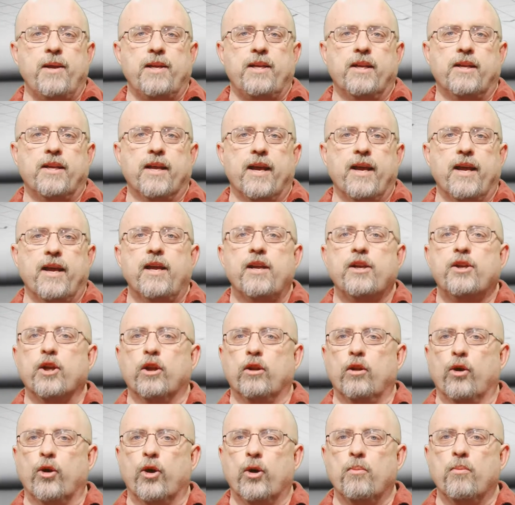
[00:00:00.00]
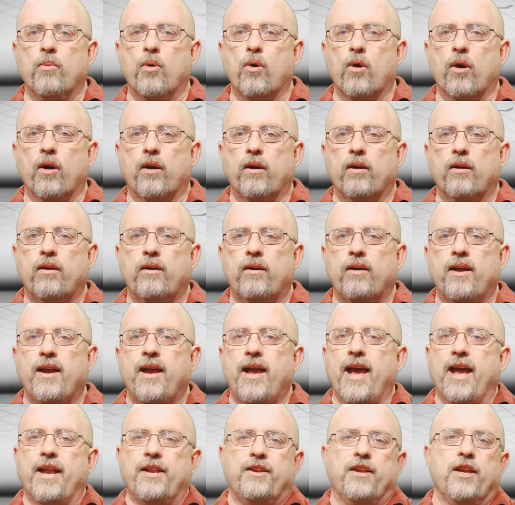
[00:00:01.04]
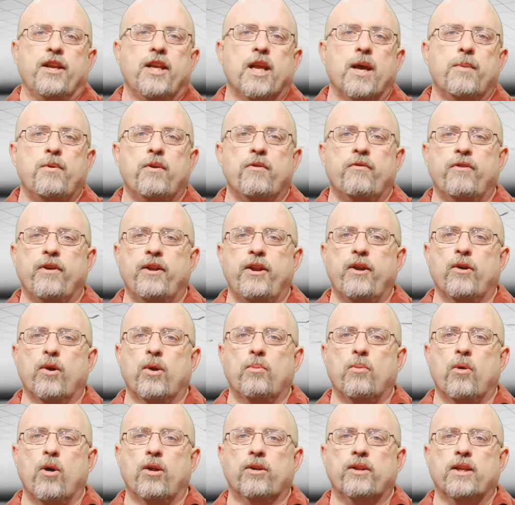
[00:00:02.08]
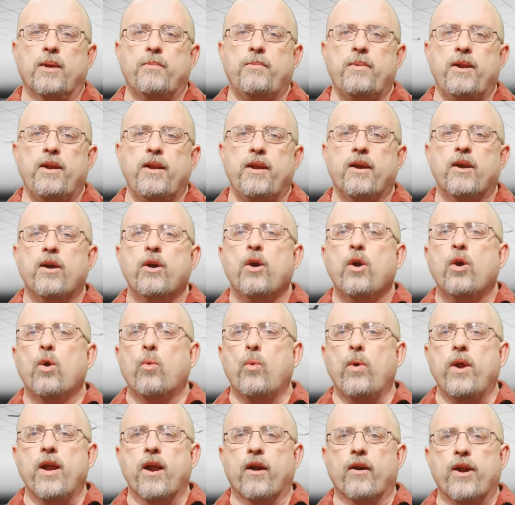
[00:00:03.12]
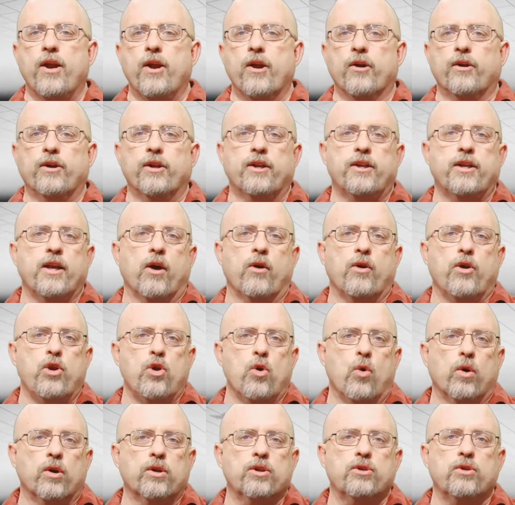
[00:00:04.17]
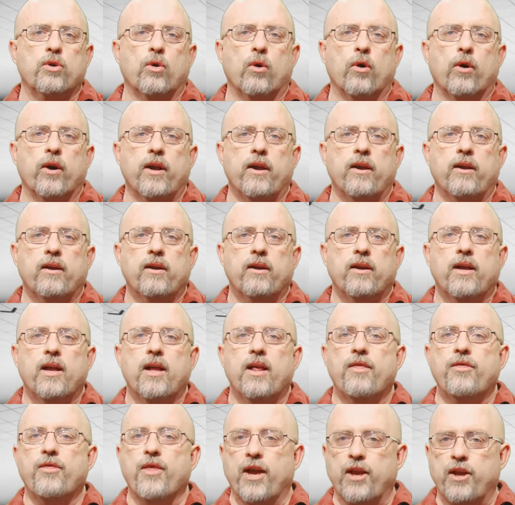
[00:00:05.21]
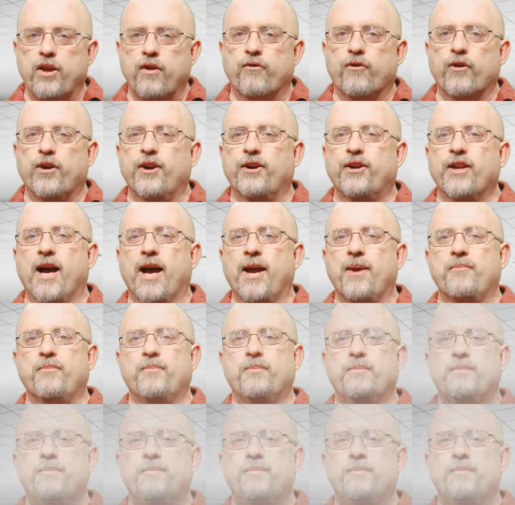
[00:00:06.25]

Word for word: me today to learn more. At DW Video and Multimedia, we are here to tell your story. Thank you for your time.